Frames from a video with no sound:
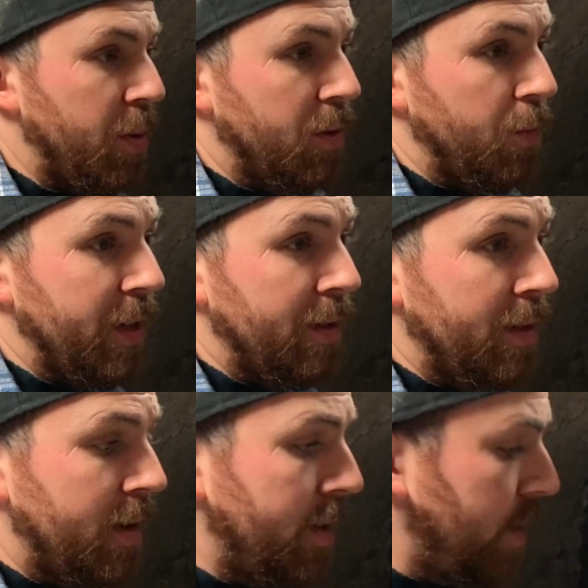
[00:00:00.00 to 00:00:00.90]
the wheel
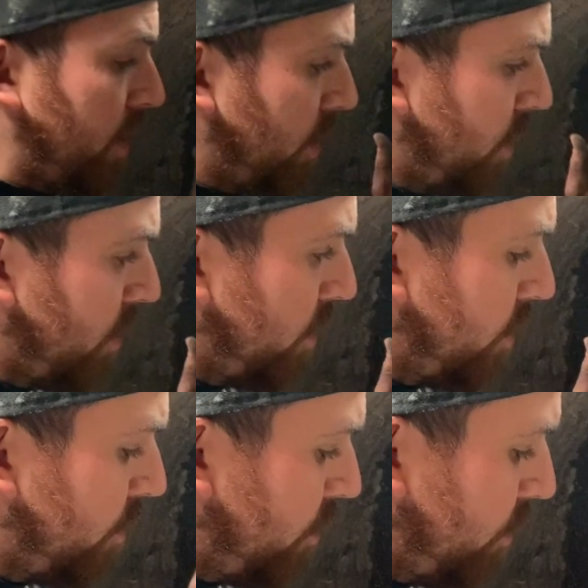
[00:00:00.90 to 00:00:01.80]
on,
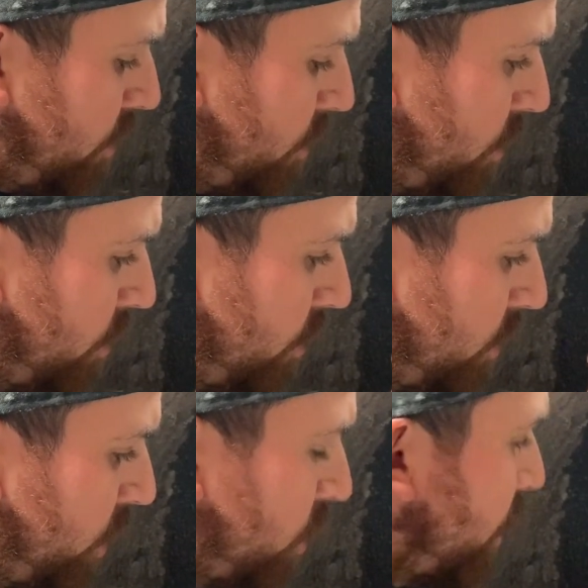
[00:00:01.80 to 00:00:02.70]

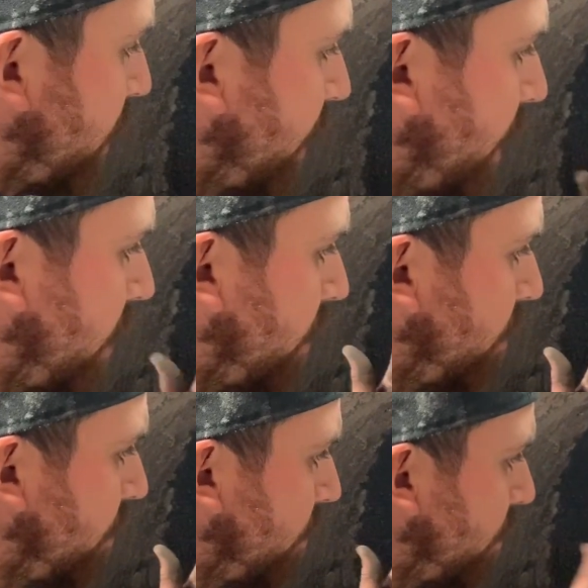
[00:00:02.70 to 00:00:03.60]
torque it down,
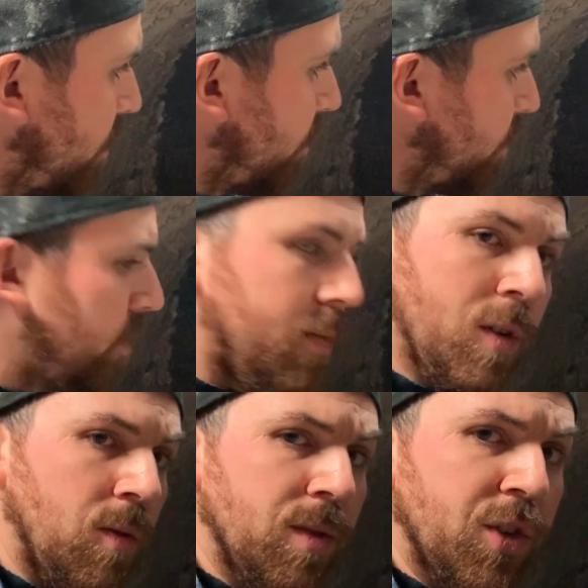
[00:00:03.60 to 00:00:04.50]

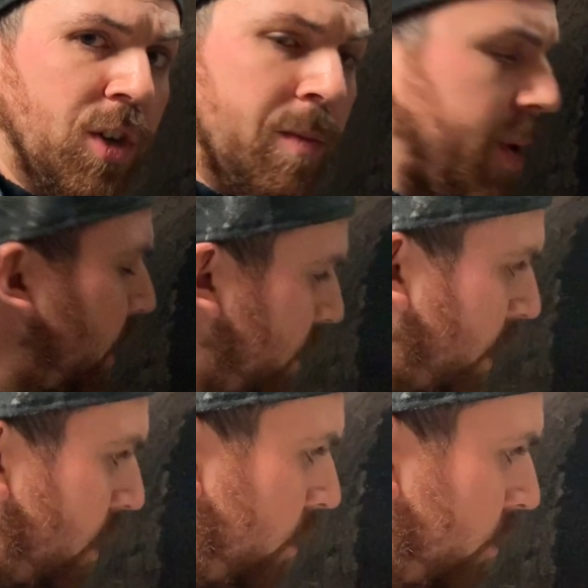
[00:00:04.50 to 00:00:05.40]
lower the truck back
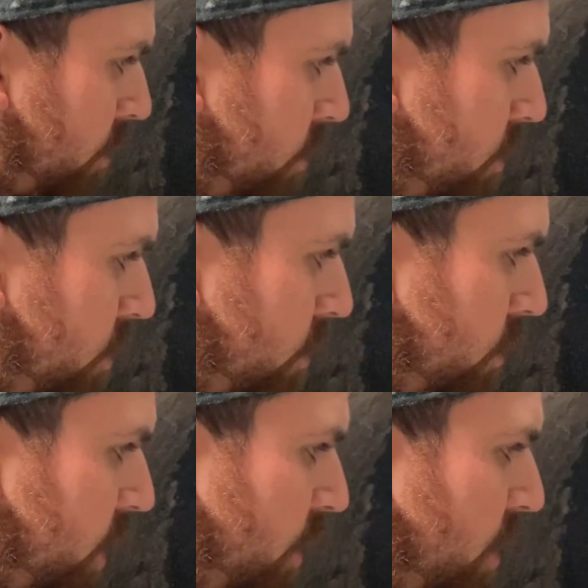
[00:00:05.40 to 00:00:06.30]
down,
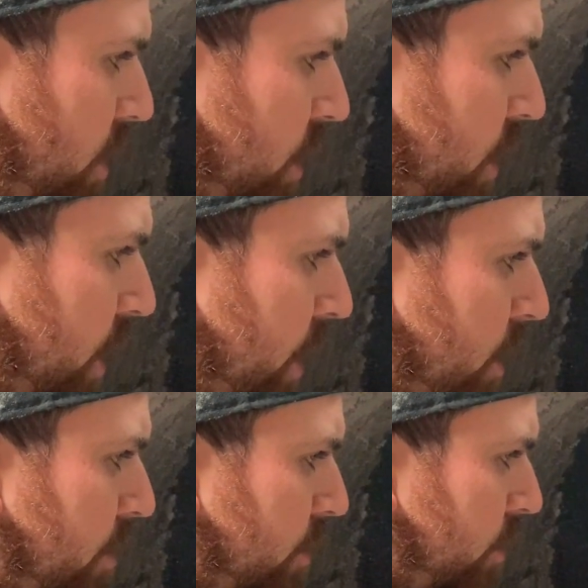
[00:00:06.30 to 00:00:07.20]
see what it looks like.
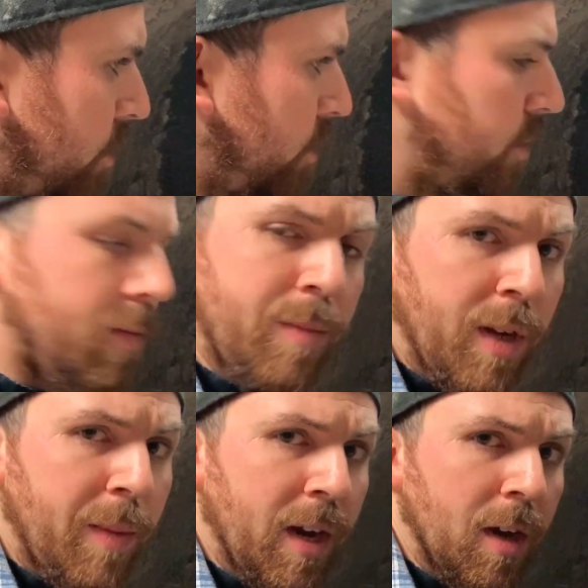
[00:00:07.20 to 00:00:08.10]

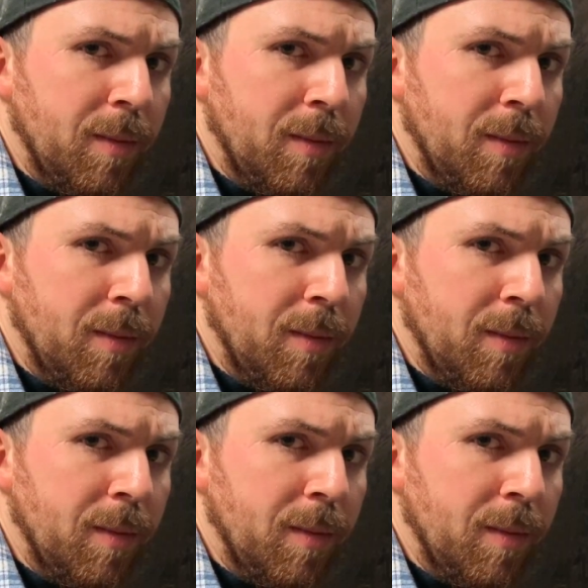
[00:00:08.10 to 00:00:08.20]
Pick back up